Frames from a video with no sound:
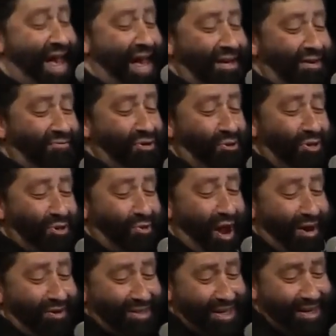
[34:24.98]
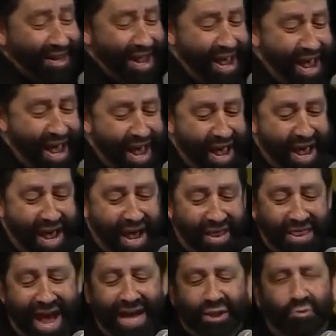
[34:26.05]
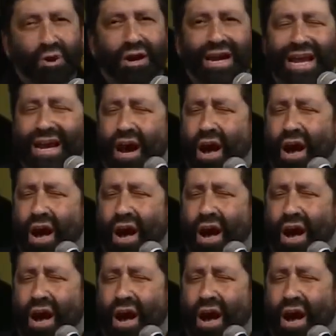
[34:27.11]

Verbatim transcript: land of Joris Ryerson. And that's where he